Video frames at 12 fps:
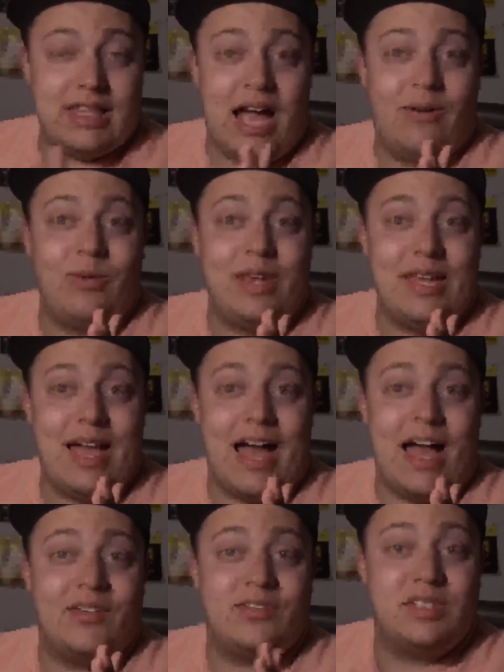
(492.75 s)
that we
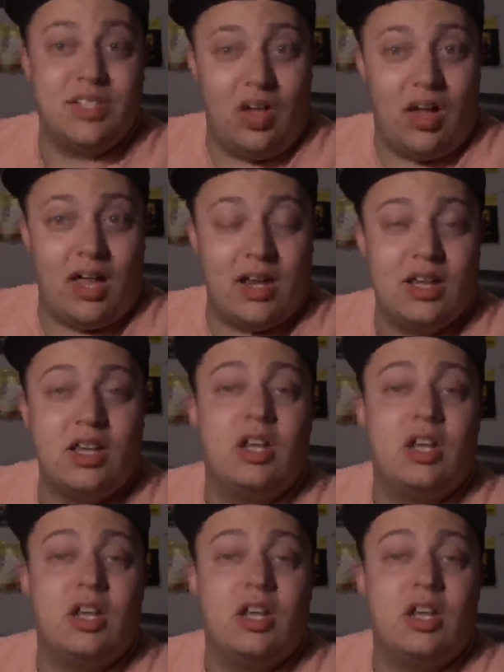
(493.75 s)
have done